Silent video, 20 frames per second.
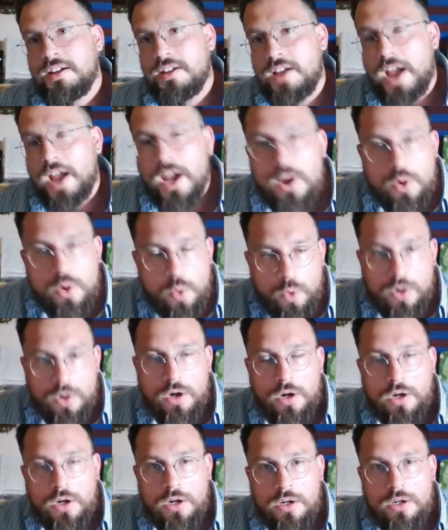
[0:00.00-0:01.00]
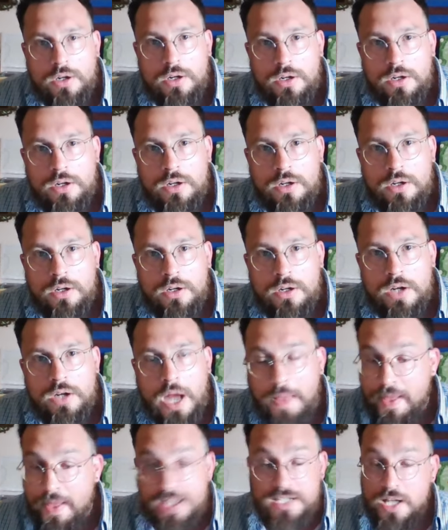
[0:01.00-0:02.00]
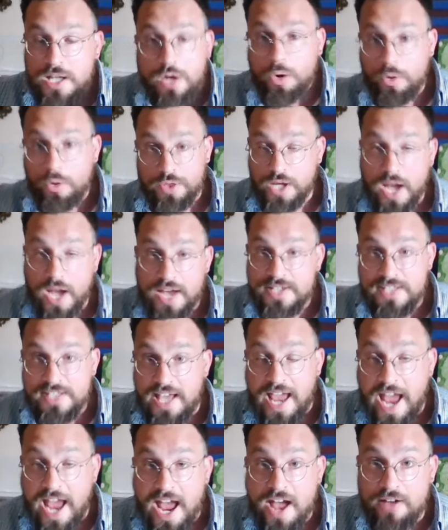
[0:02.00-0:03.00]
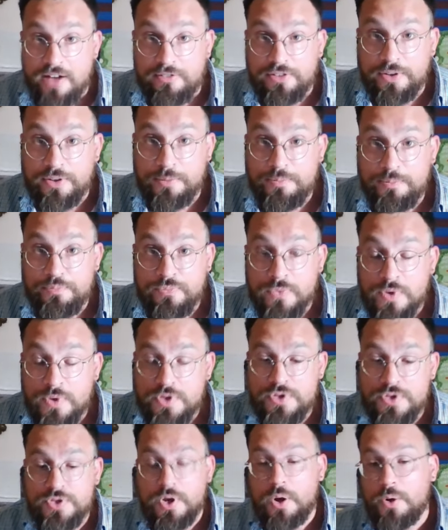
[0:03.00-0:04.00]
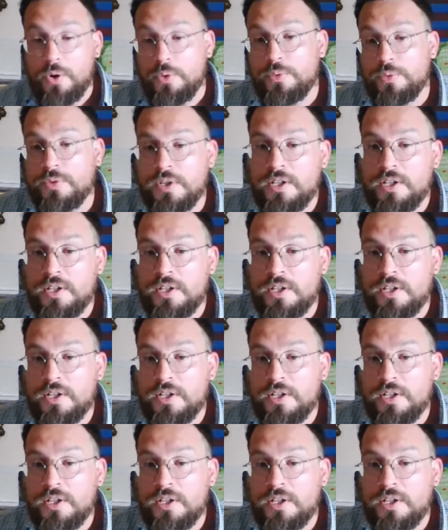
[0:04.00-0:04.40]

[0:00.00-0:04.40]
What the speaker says: at corner. And that's not all the guys they have. So